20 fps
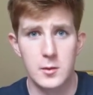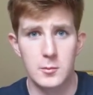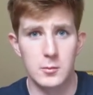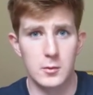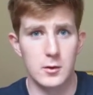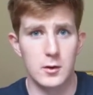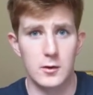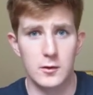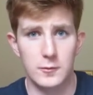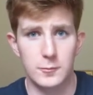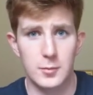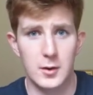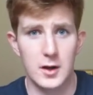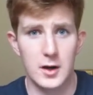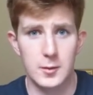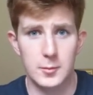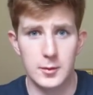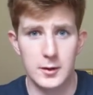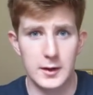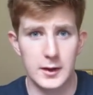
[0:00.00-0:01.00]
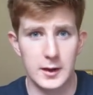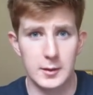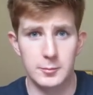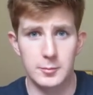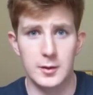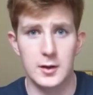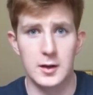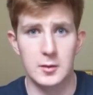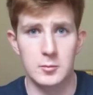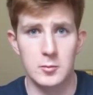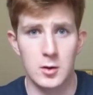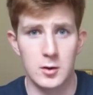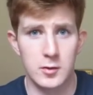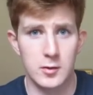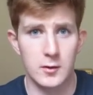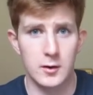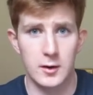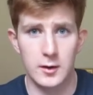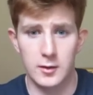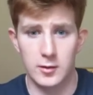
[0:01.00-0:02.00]
bodybuilding and building
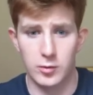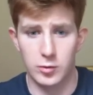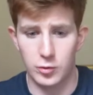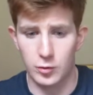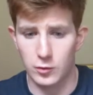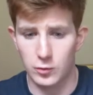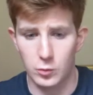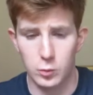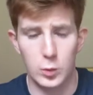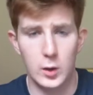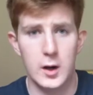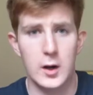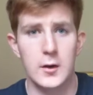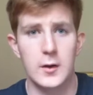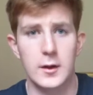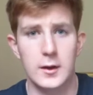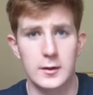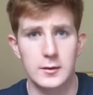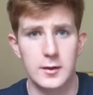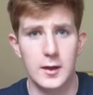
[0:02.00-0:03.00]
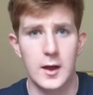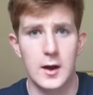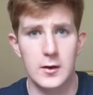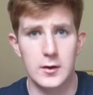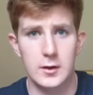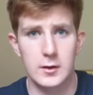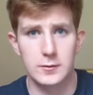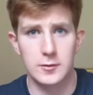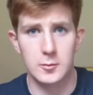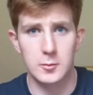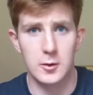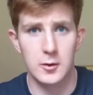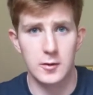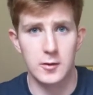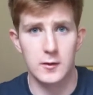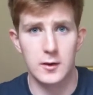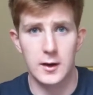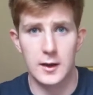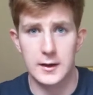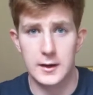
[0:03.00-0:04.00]
muscle is just wearing and tearing of the
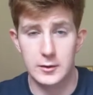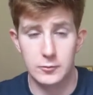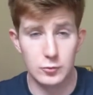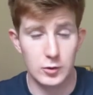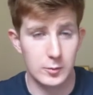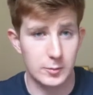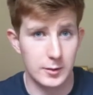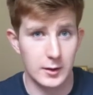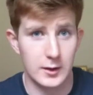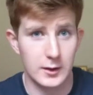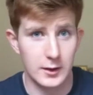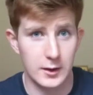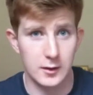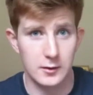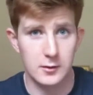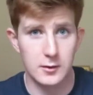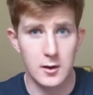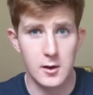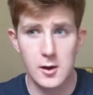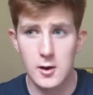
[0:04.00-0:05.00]
muscle and then rebuilding it.